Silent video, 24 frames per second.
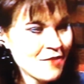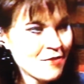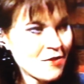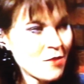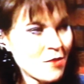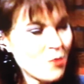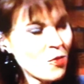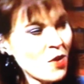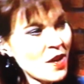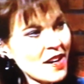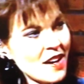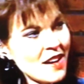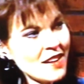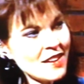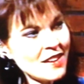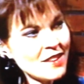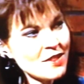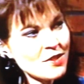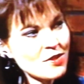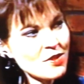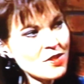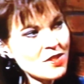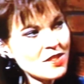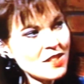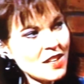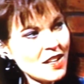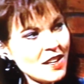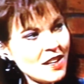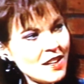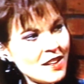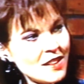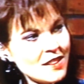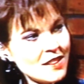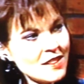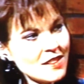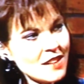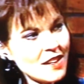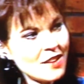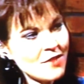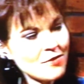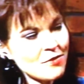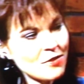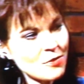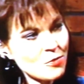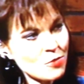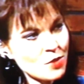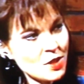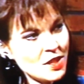From what I understand
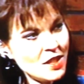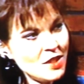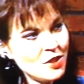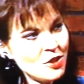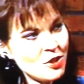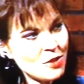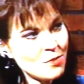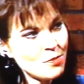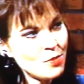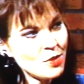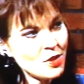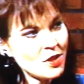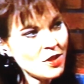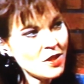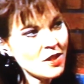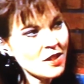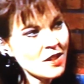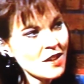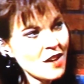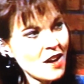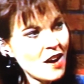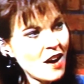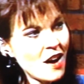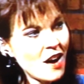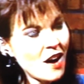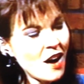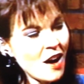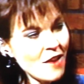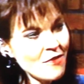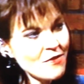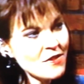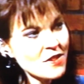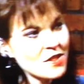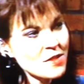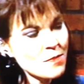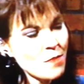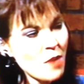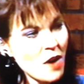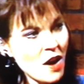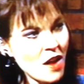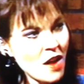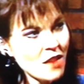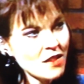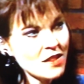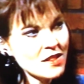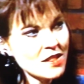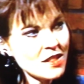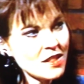and from reading your book, office
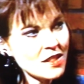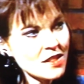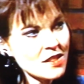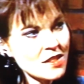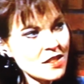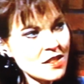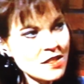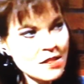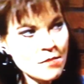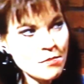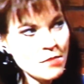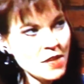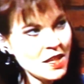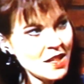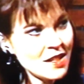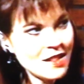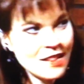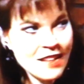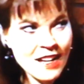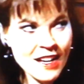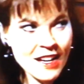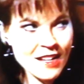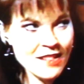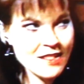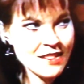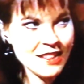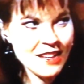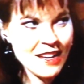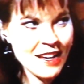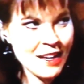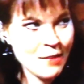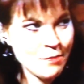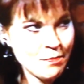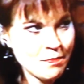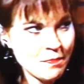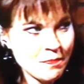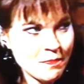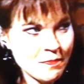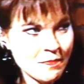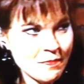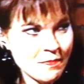politics is a mean and nasty game.